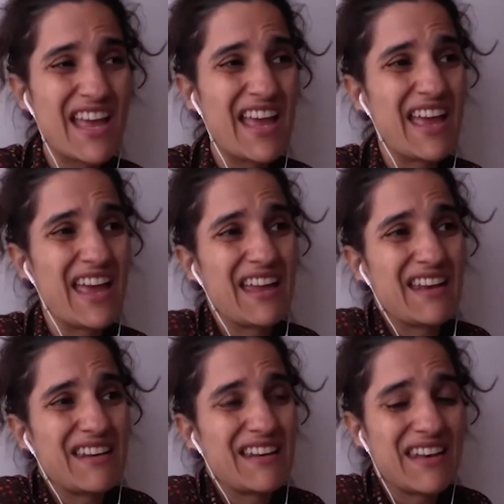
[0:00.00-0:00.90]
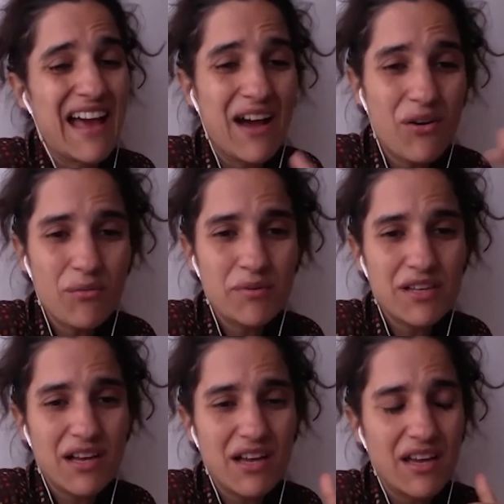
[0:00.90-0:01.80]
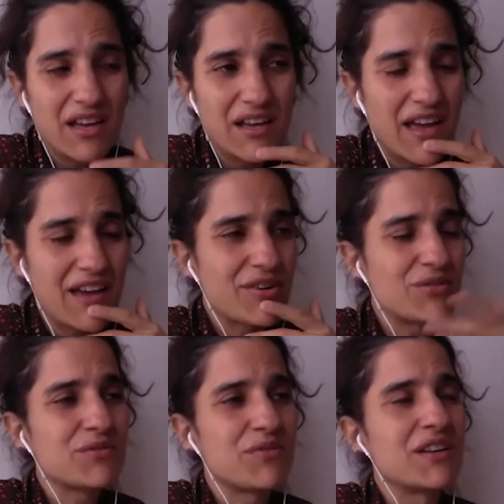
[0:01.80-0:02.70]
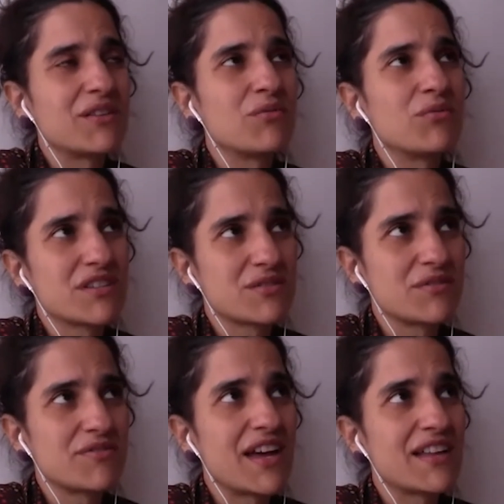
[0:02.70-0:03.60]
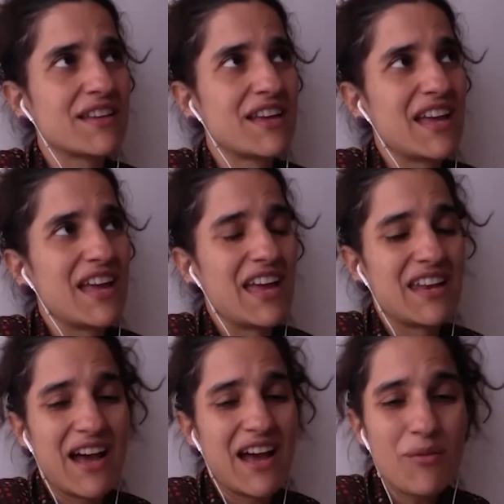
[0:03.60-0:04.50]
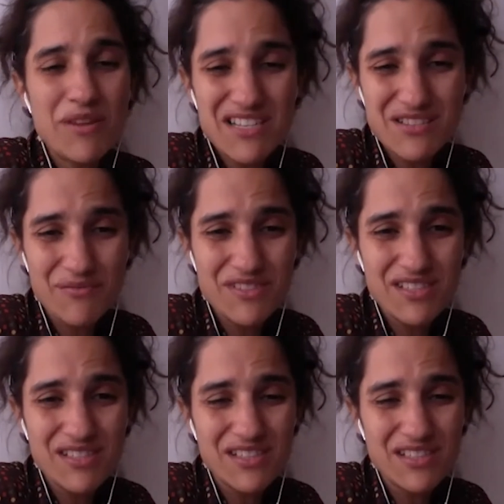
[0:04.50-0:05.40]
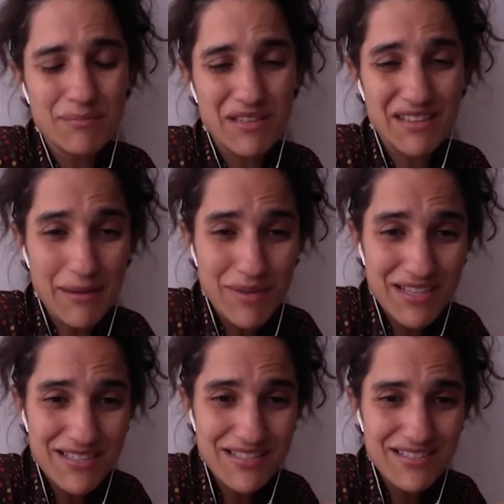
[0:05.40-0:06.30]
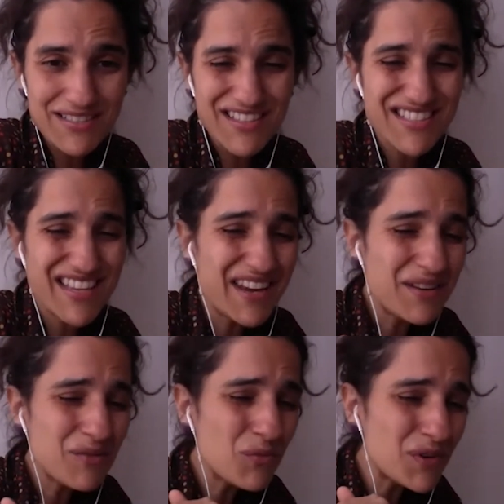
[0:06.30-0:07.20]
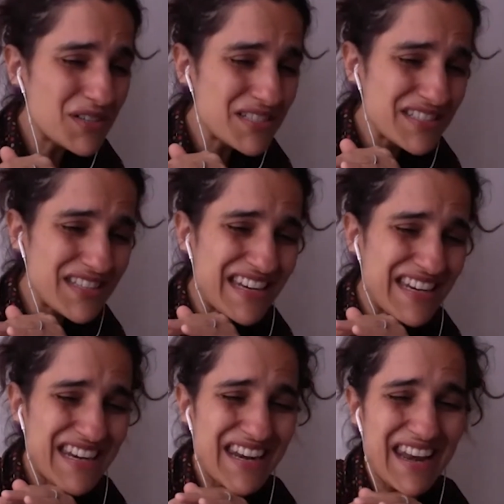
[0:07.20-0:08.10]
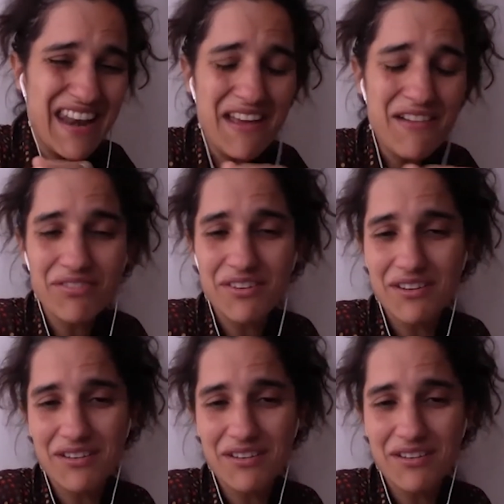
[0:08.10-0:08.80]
And now I have a good friend who works with that. And now because of the pandemics, it's getting worse than ever.